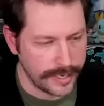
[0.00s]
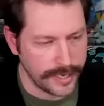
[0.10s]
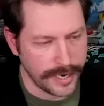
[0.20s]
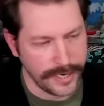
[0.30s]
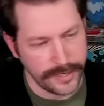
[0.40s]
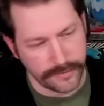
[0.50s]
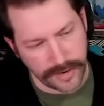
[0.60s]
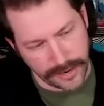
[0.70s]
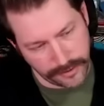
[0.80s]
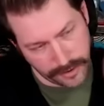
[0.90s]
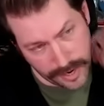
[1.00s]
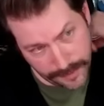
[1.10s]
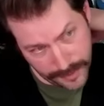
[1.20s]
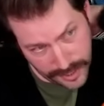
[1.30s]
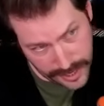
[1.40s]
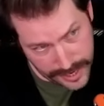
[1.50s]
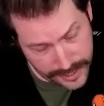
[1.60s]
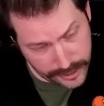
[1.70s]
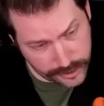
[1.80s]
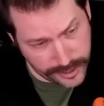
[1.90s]
kind of rather
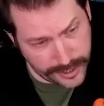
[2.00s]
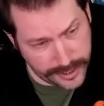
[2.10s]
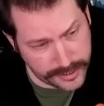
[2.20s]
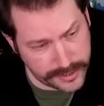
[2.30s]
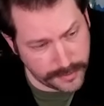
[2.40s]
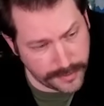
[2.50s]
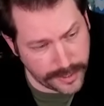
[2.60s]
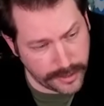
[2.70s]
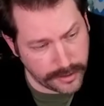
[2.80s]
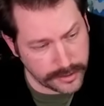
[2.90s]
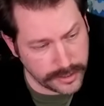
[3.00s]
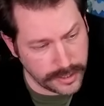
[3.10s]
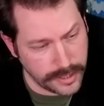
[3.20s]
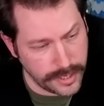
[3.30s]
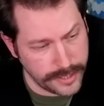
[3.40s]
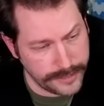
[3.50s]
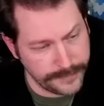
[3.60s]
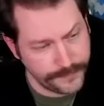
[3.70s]
Copycat and try to get some of my cards online.